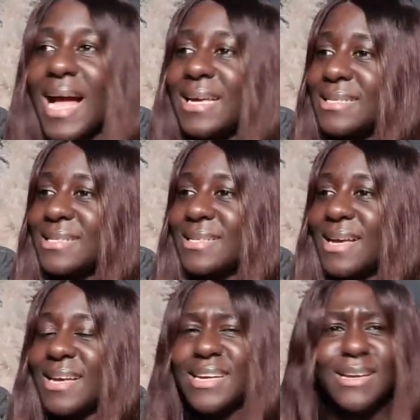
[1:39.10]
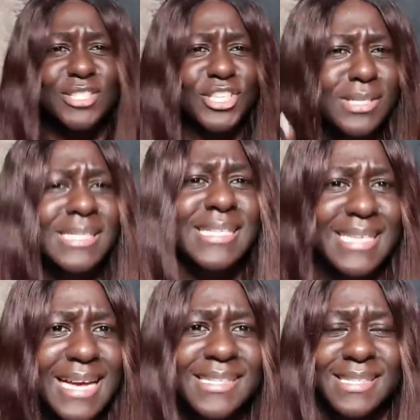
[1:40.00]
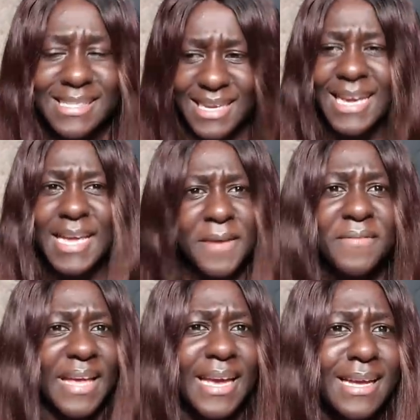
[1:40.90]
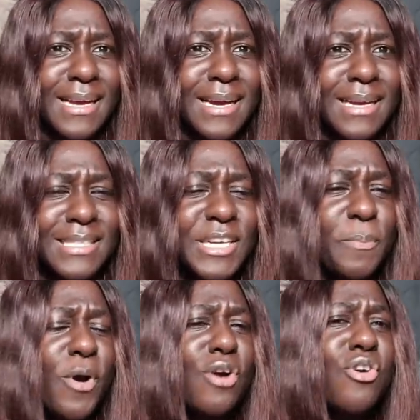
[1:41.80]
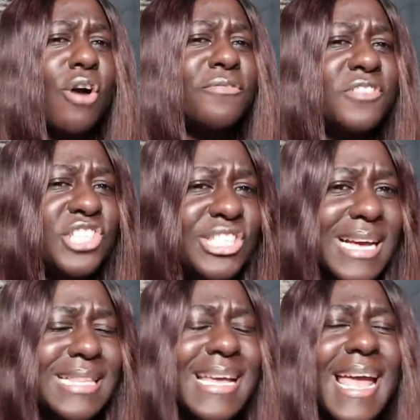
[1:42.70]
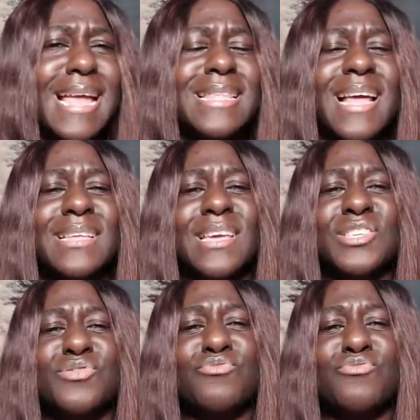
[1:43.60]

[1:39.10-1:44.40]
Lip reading: guys, just yesterday evening, Jaypaul officially ended his